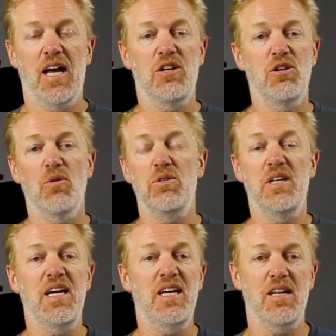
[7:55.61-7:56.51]
and you don't
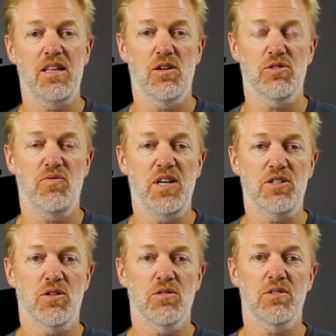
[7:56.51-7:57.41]
need any of those
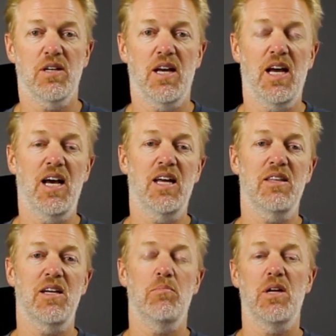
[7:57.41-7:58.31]
features
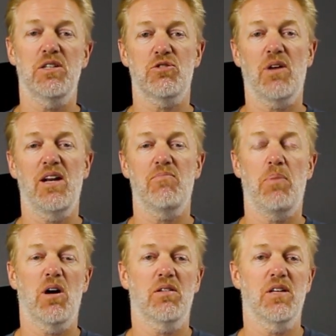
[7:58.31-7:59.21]
and the administrative
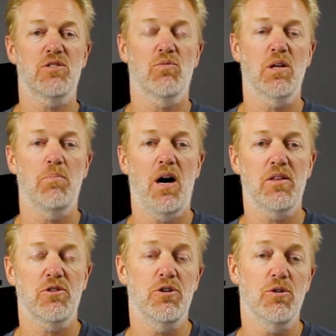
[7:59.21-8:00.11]
part doesn't really
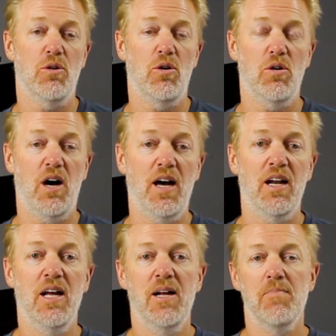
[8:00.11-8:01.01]
bother you a whole lot